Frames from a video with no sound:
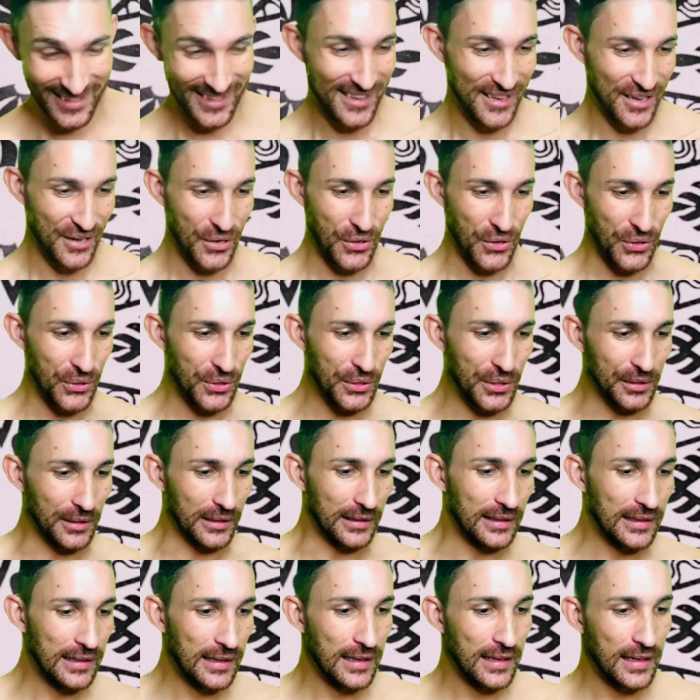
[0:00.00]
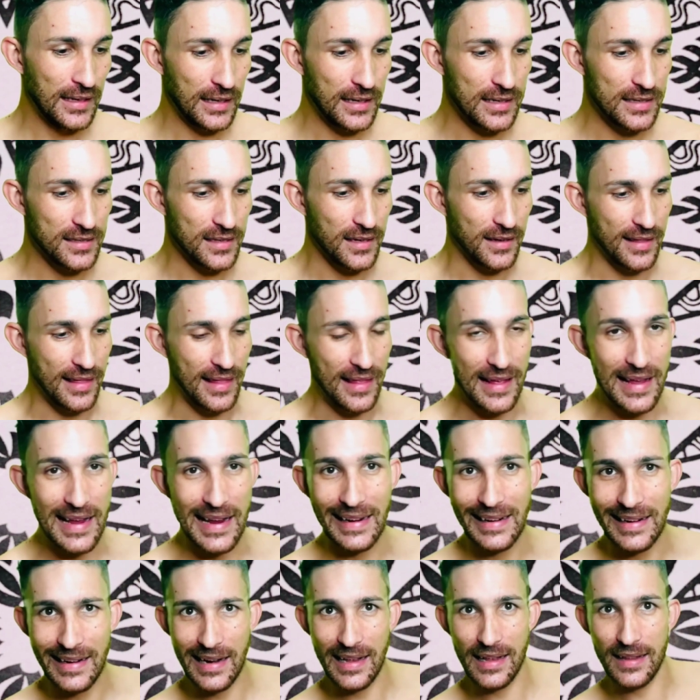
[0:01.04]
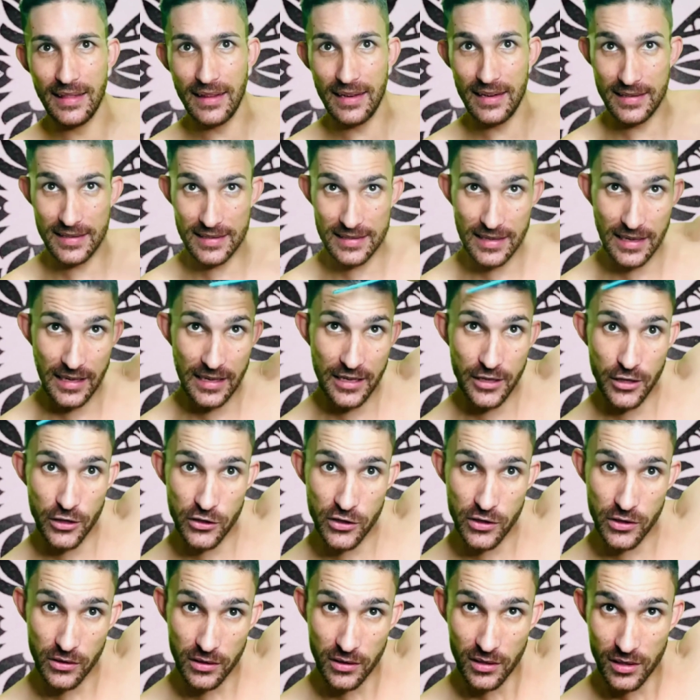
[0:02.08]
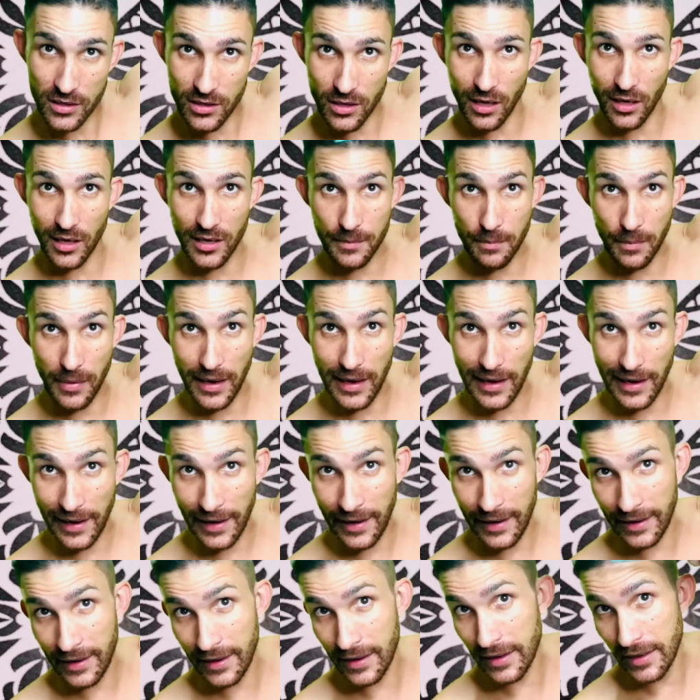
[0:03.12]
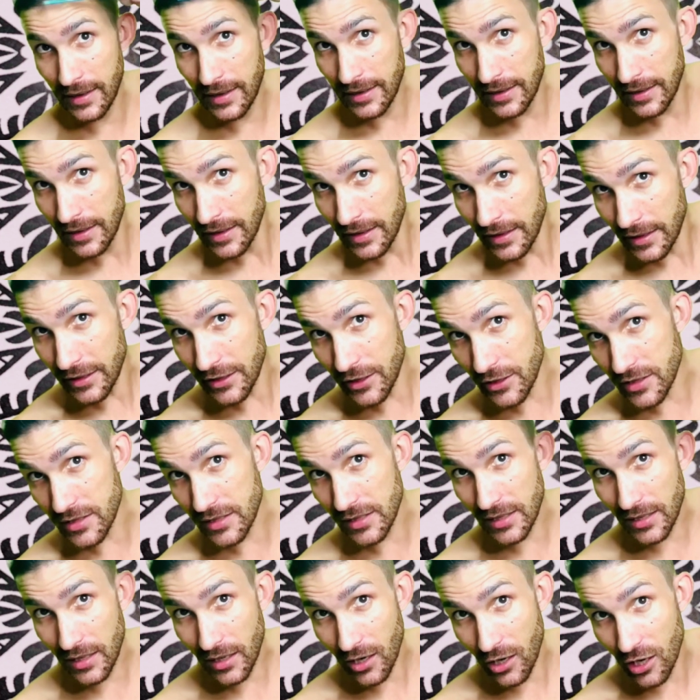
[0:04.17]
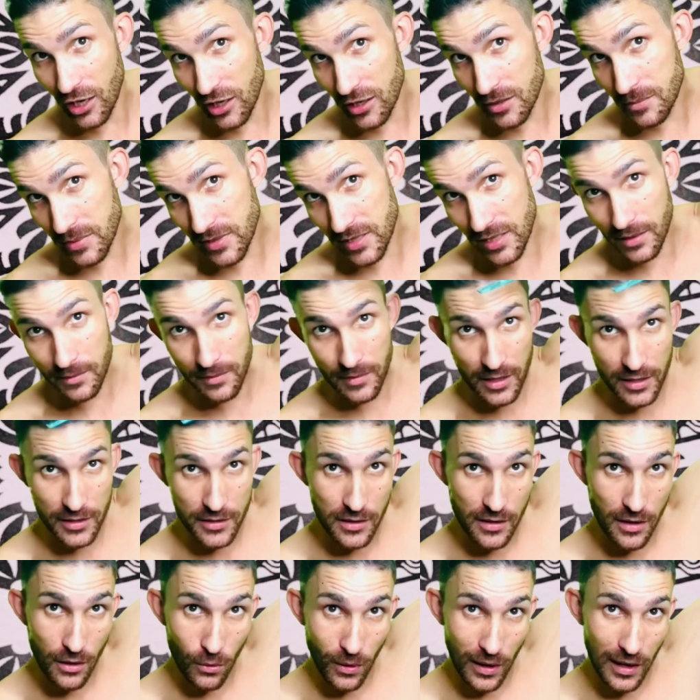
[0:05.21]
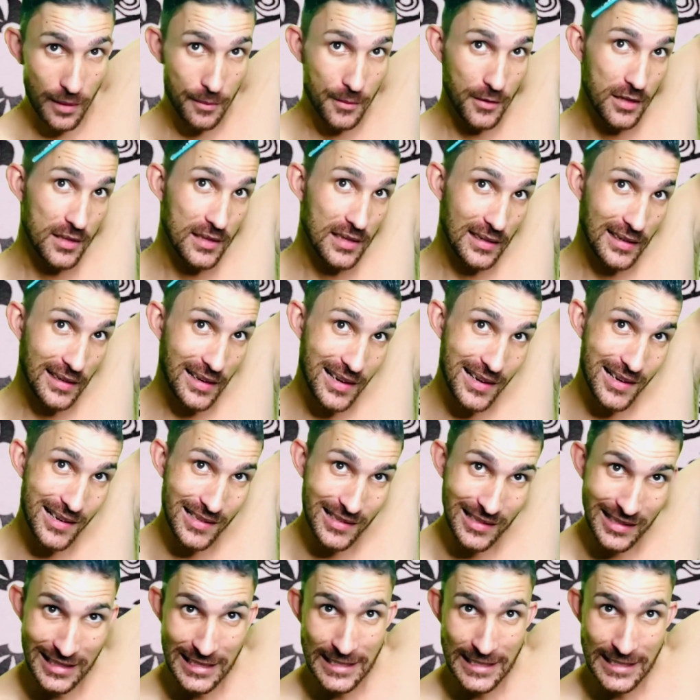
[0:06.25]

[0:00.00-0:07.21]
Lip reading: Cool. So then they said you should start by using a comb similar to the one I'm using now,